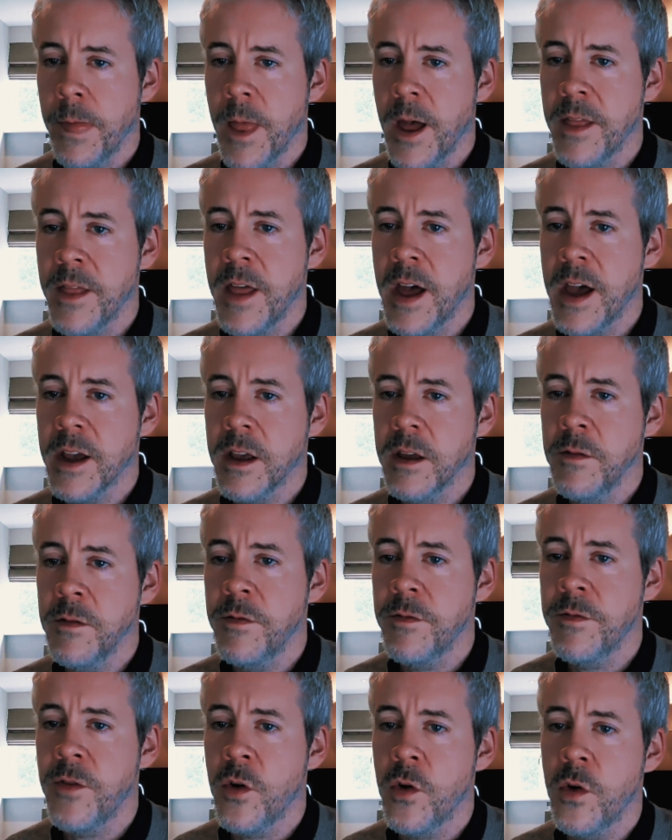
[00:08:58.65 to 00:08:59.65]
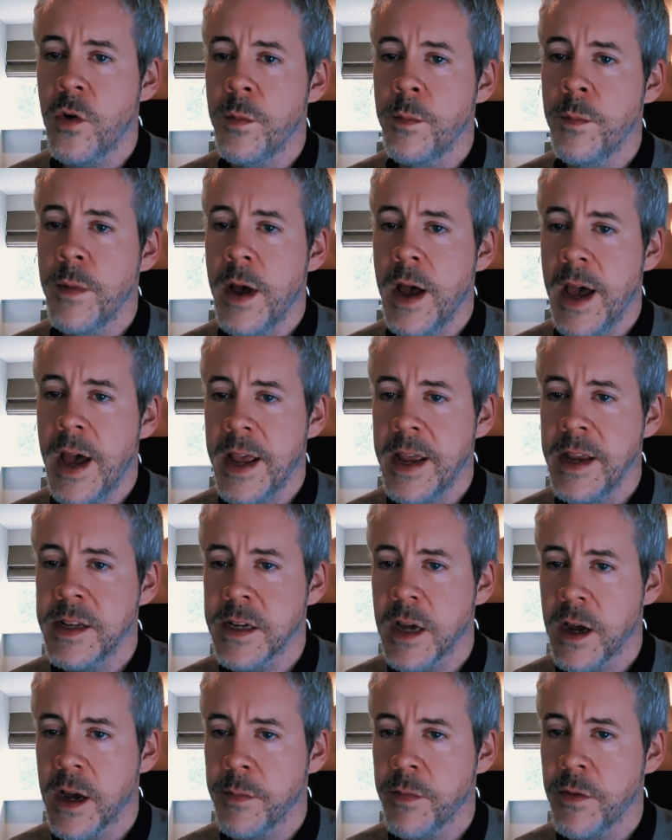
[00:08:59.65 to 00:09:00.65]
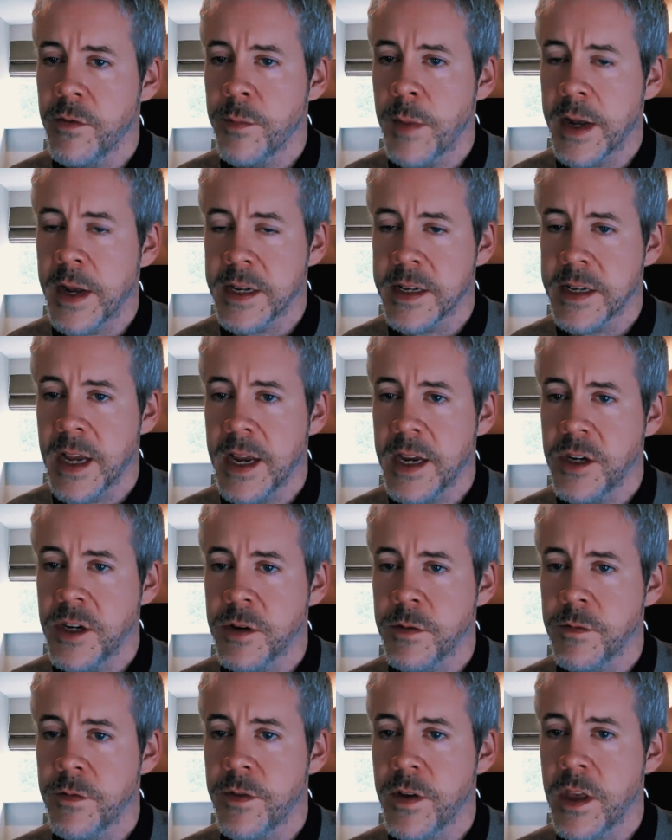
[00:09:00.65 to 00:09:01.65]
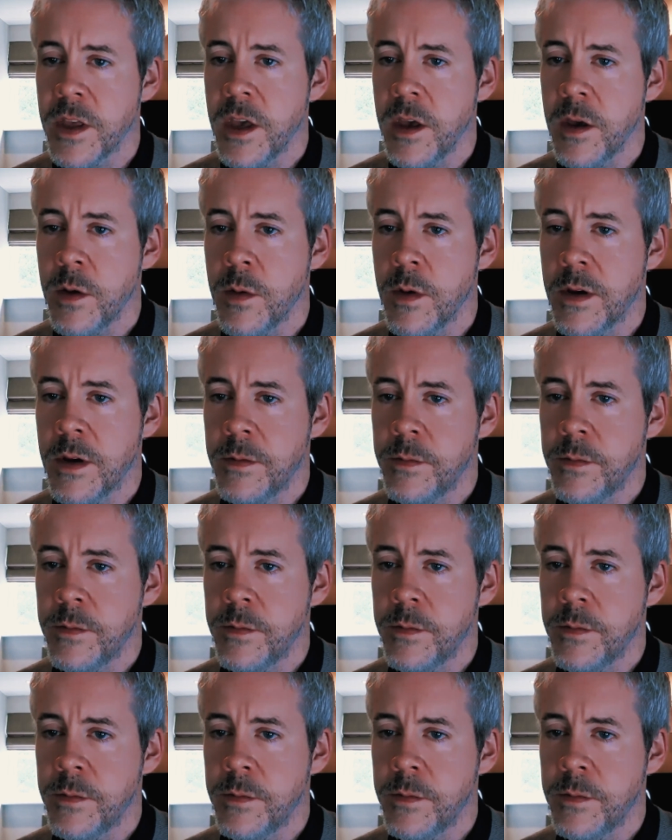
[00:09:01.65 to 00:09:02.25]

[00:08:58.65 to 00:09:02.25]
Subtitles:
and that can form a type of meditation for you.